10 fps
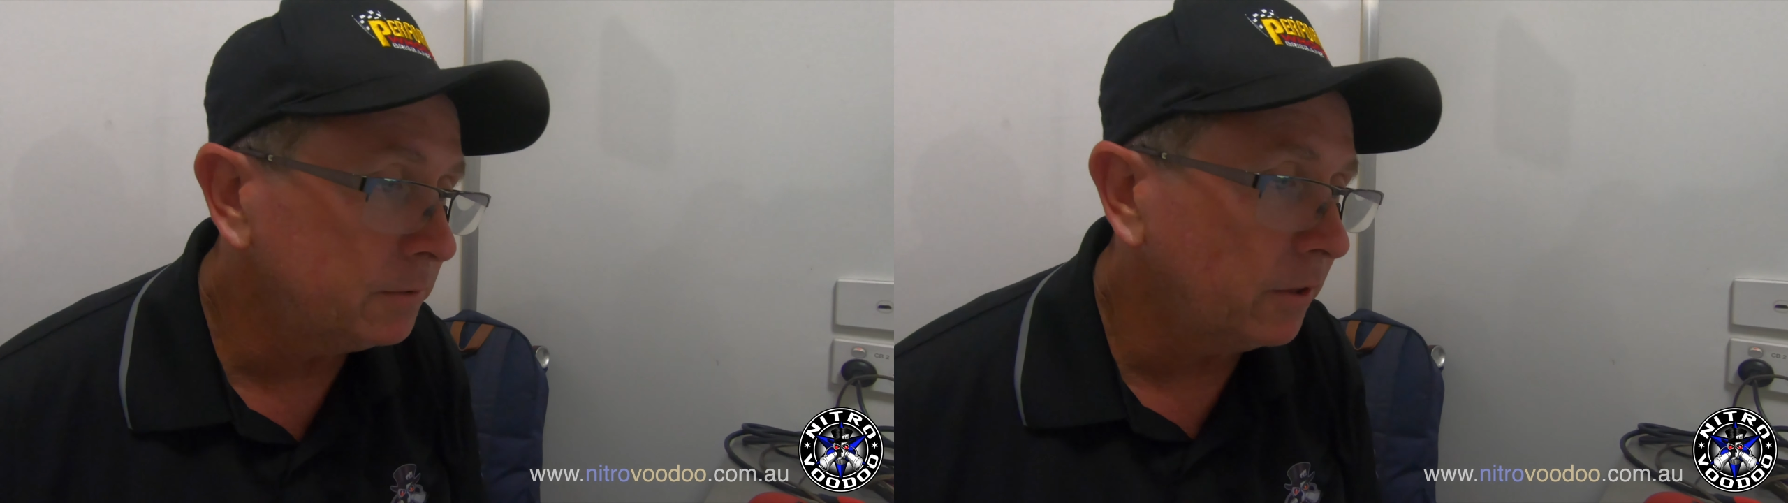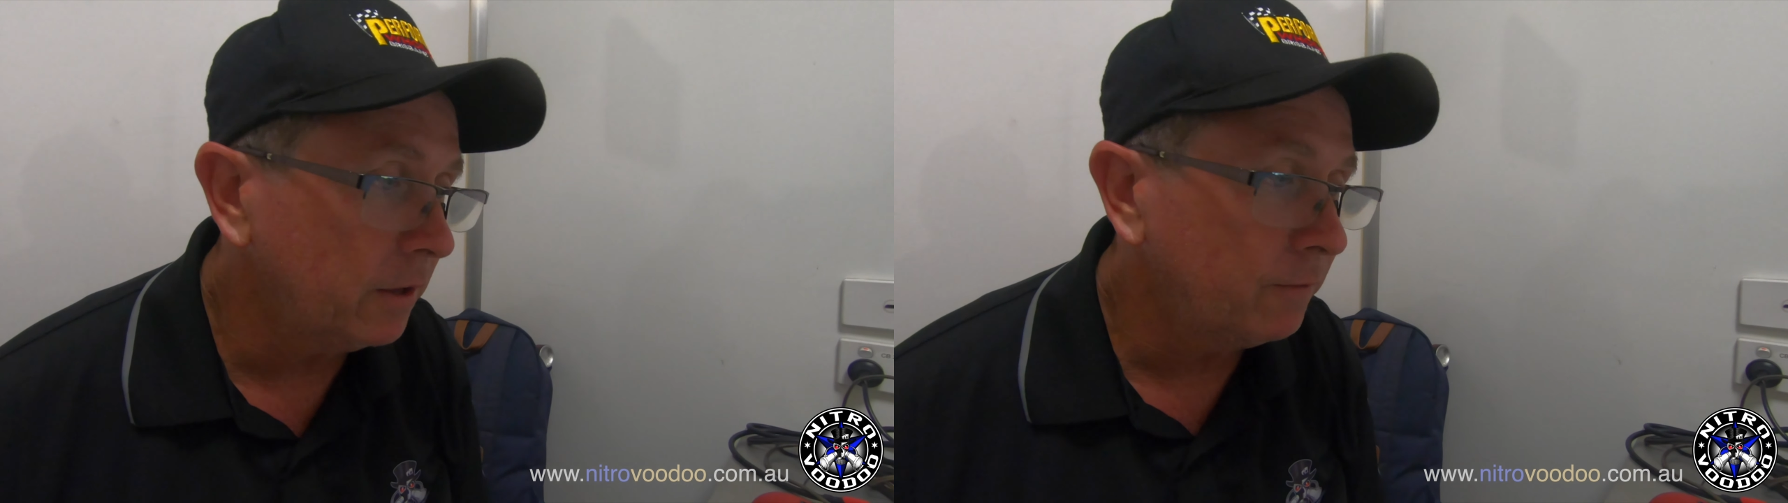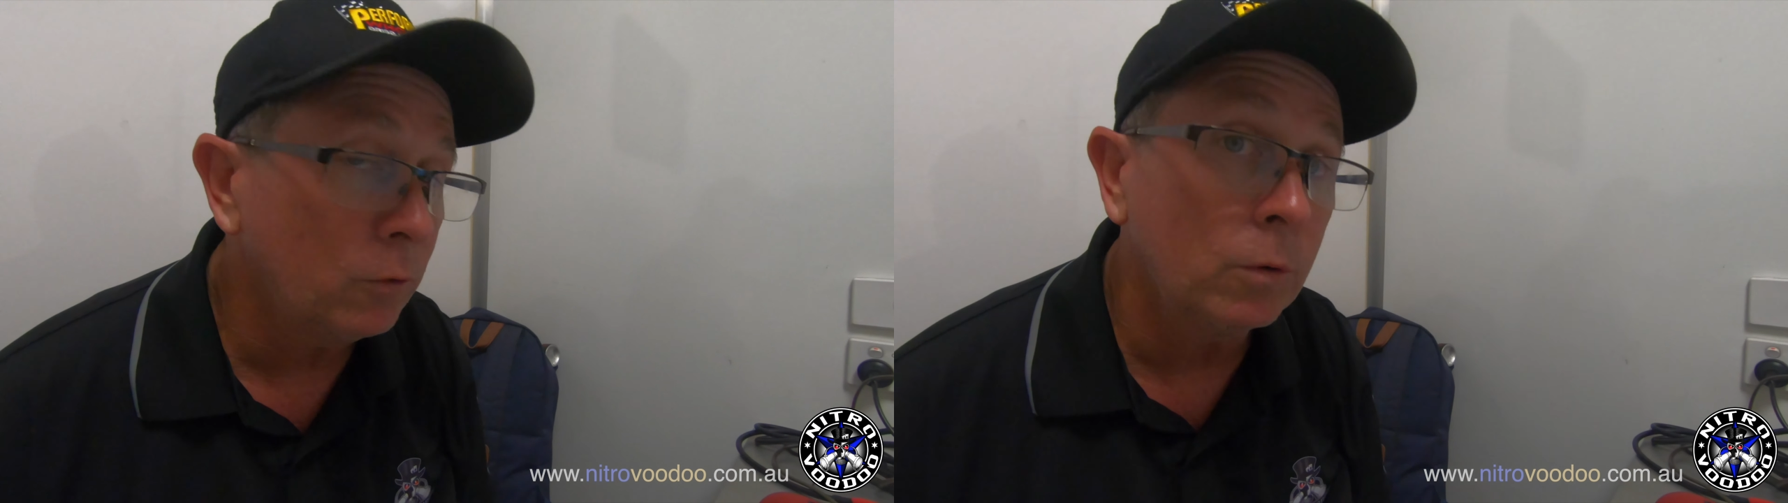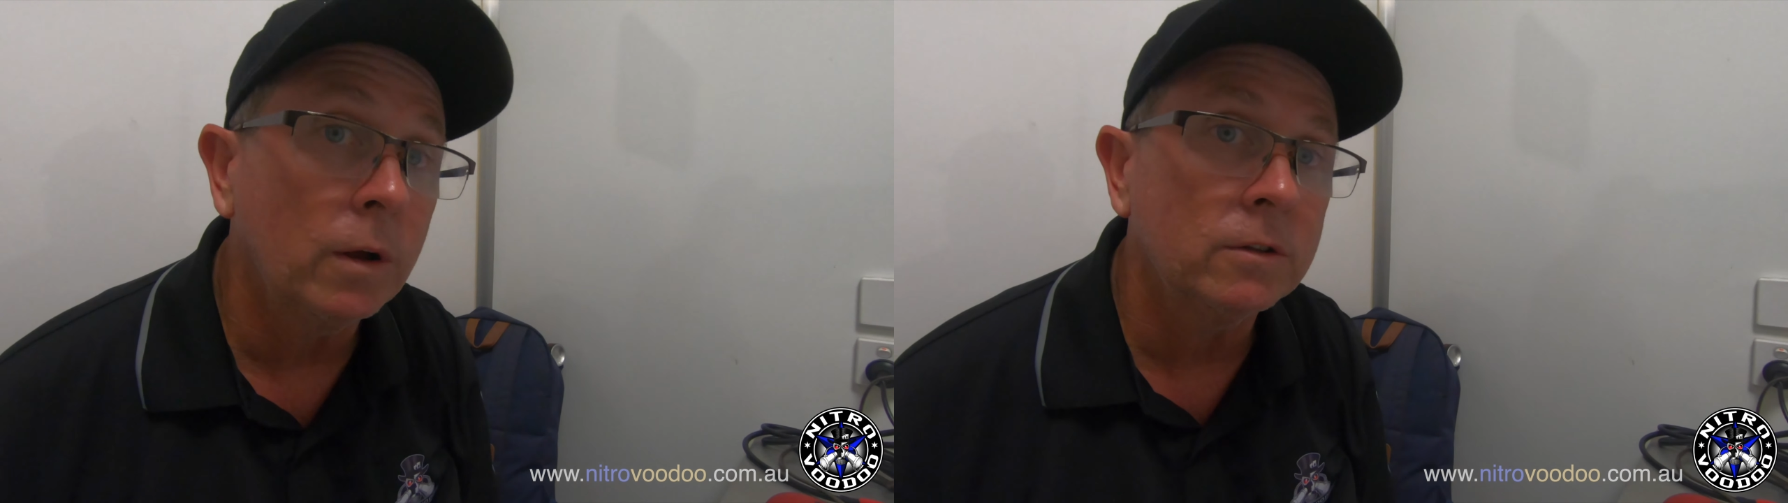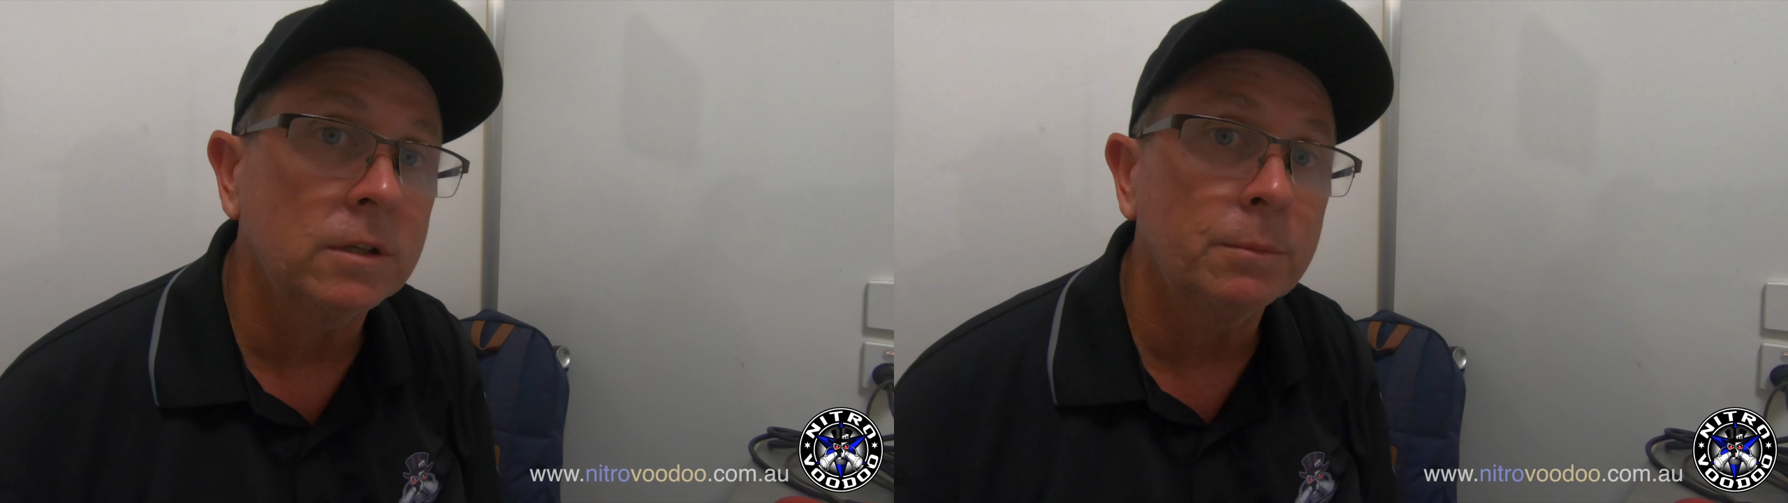so therefore we
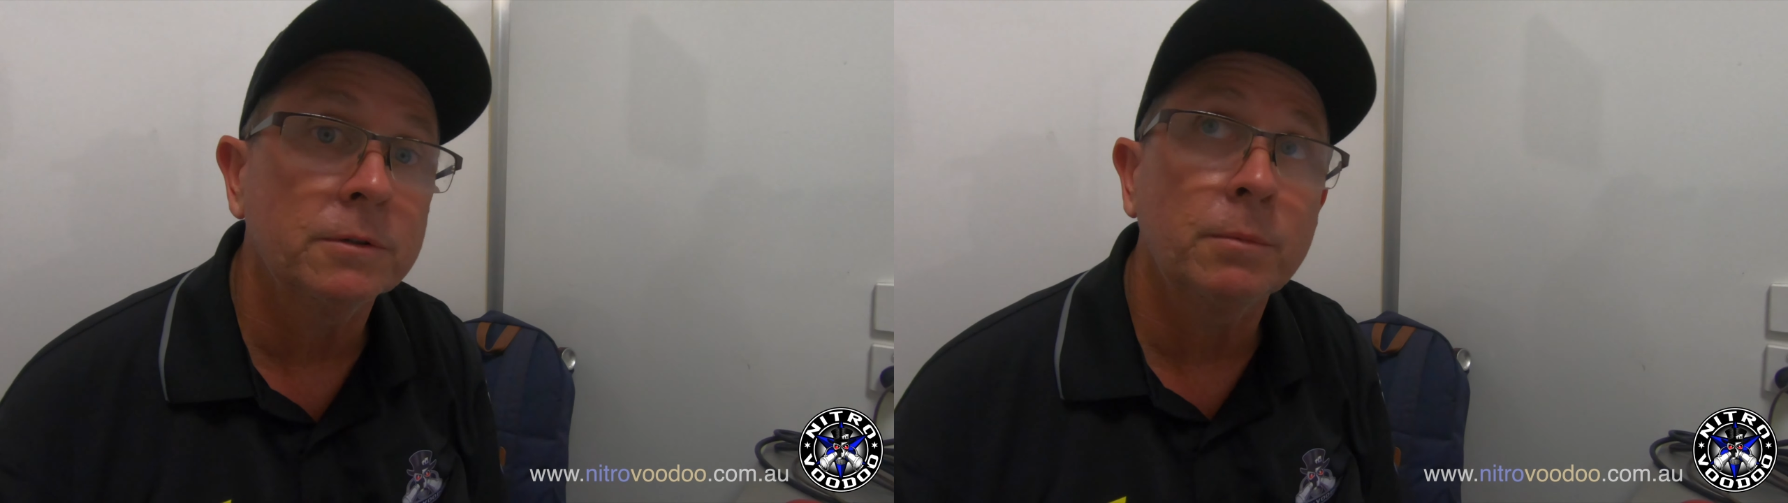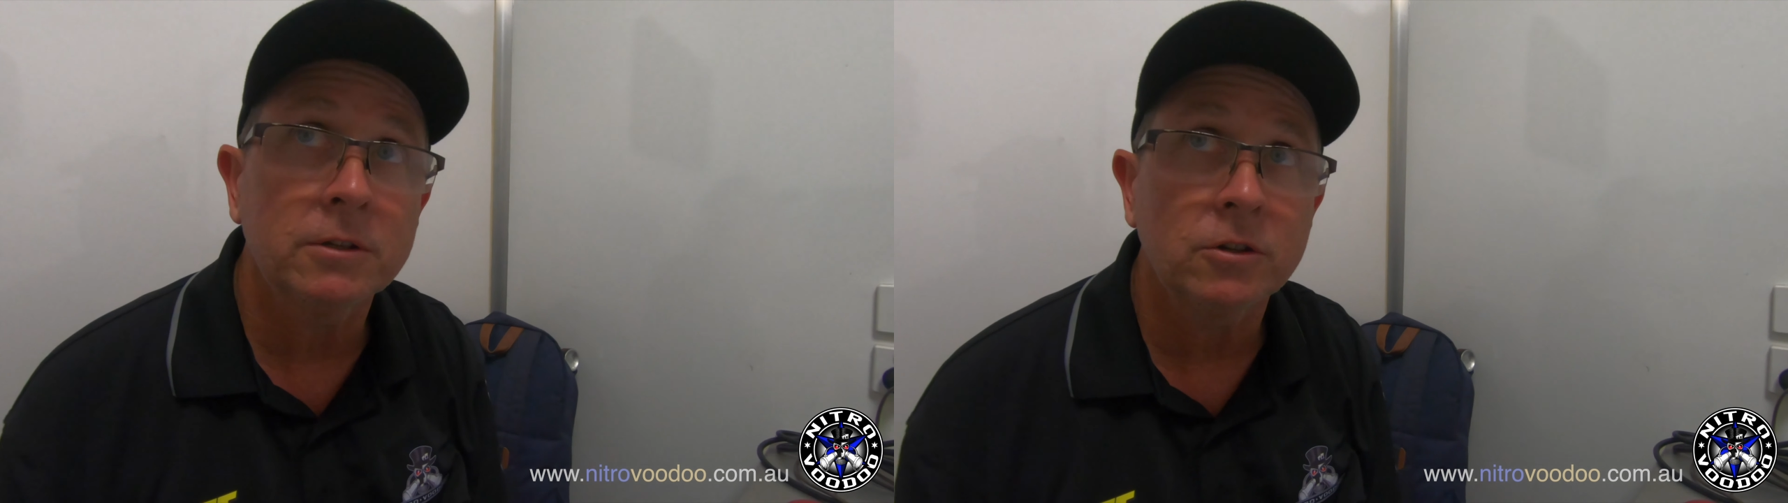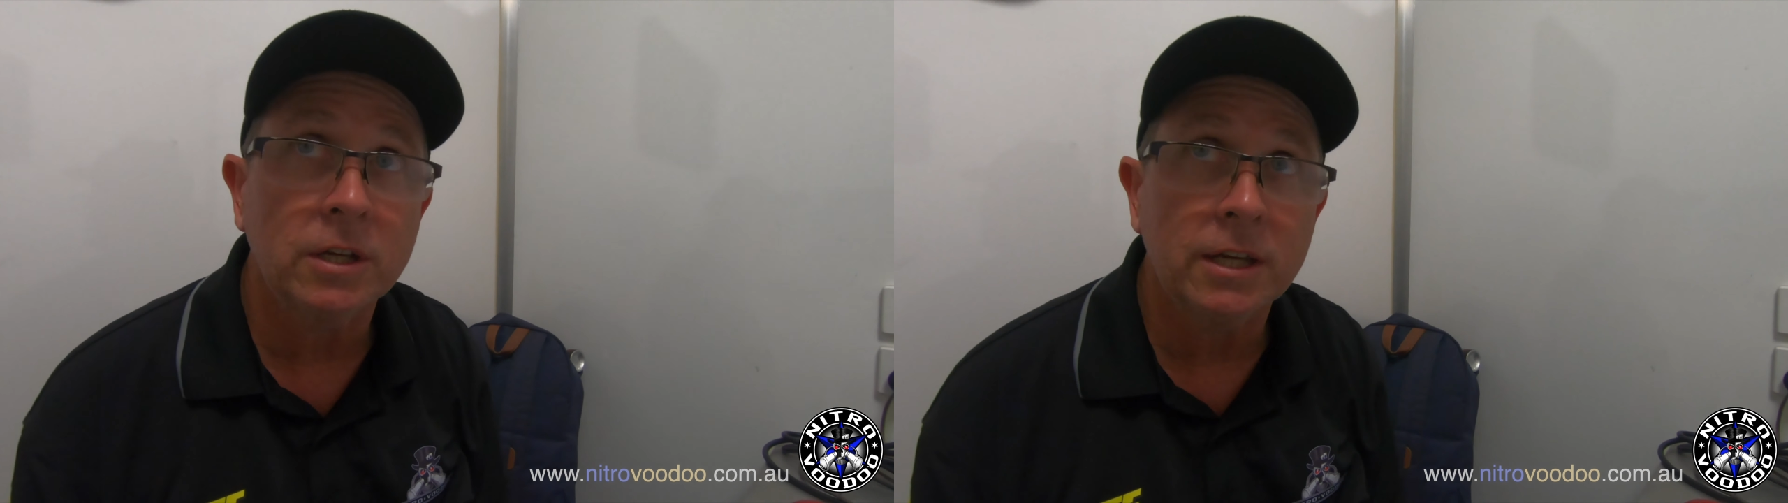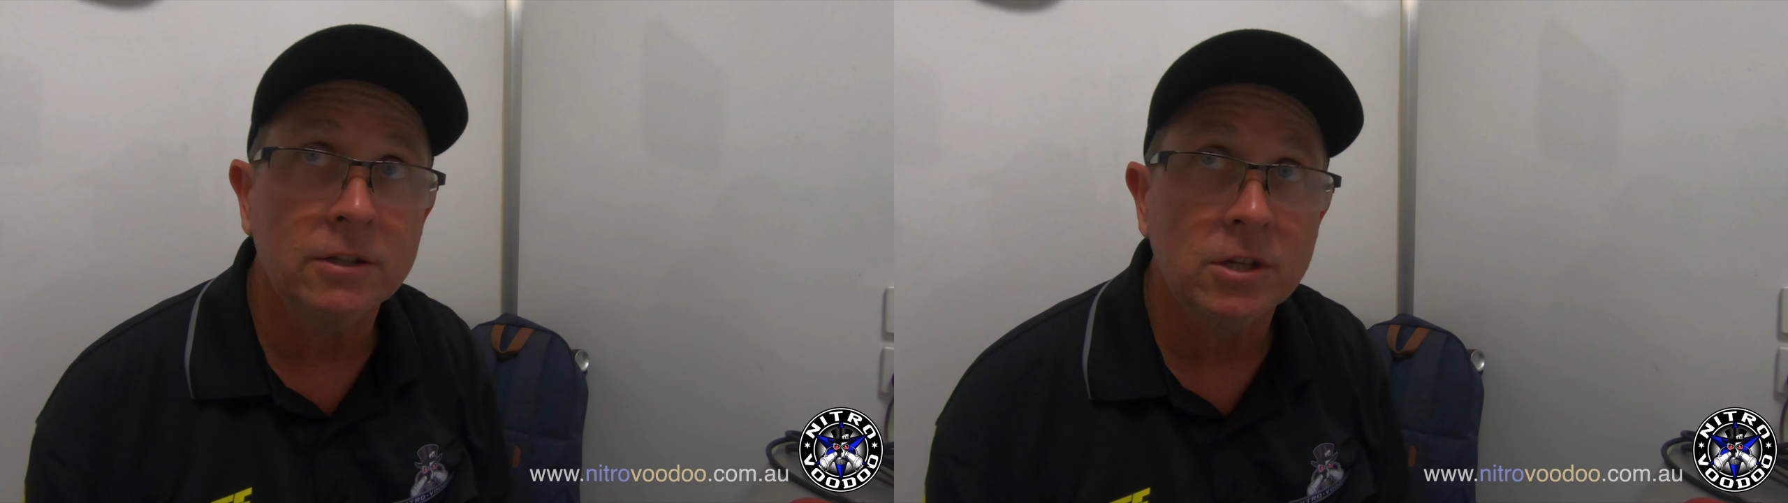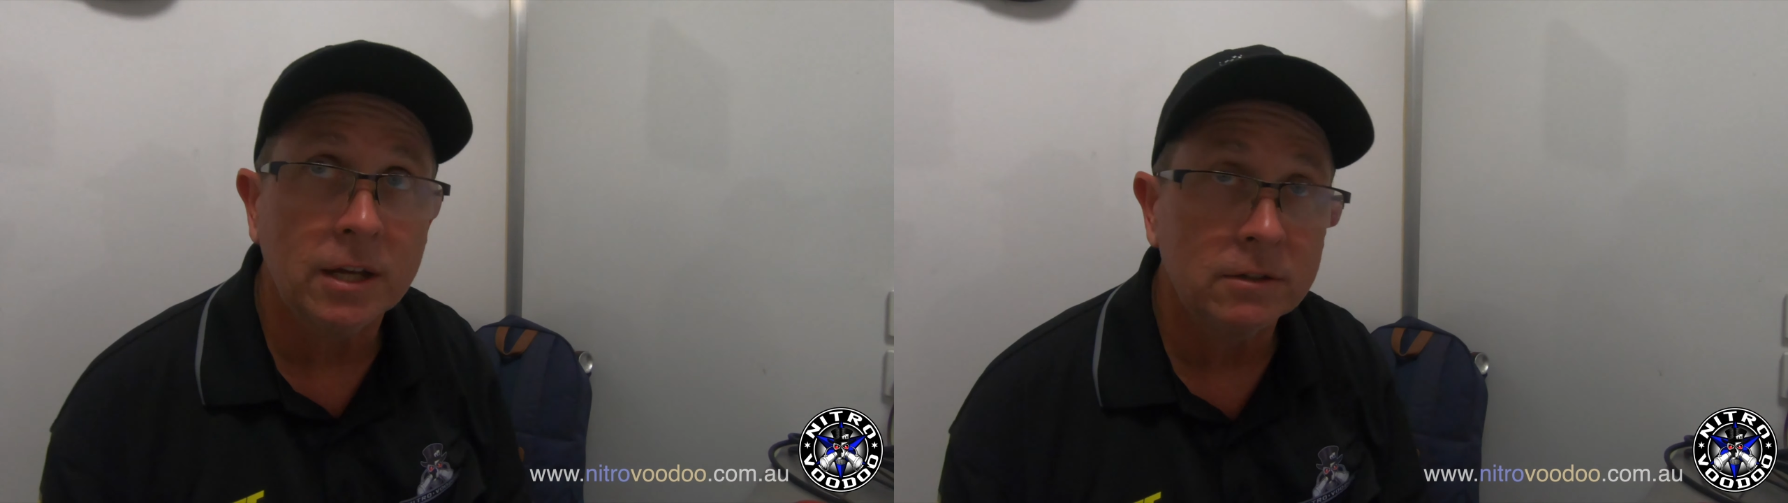won't slip as much on the
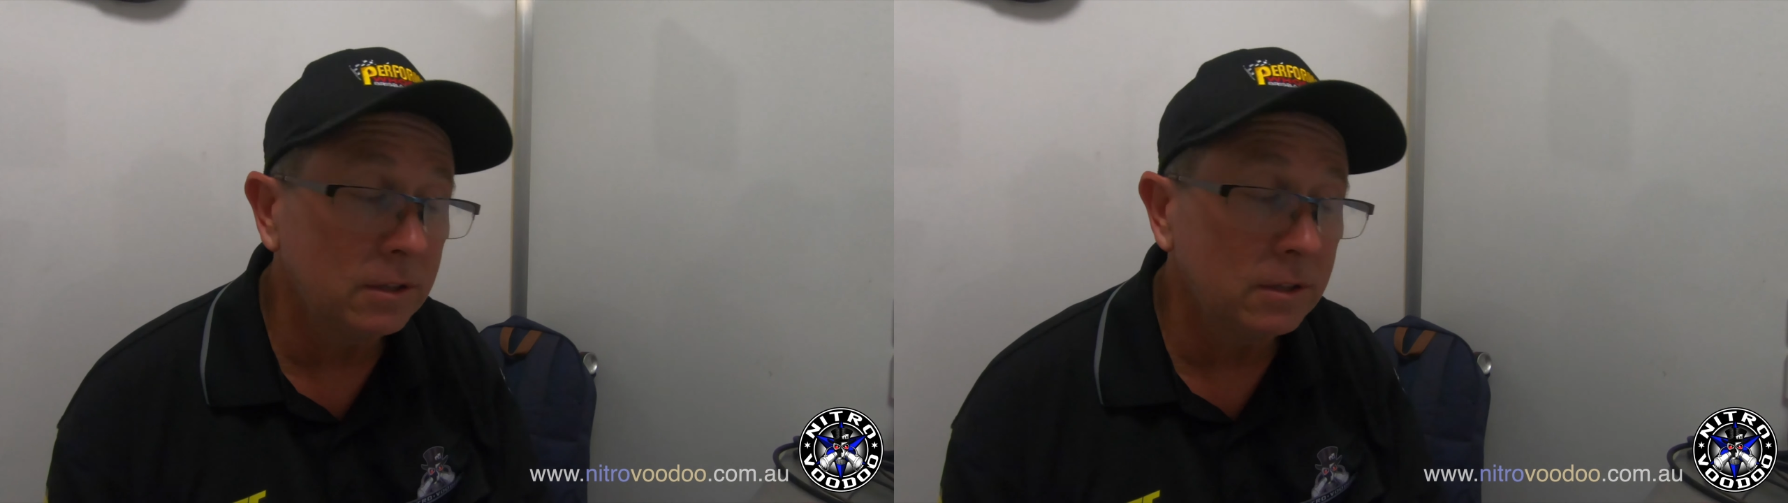gear change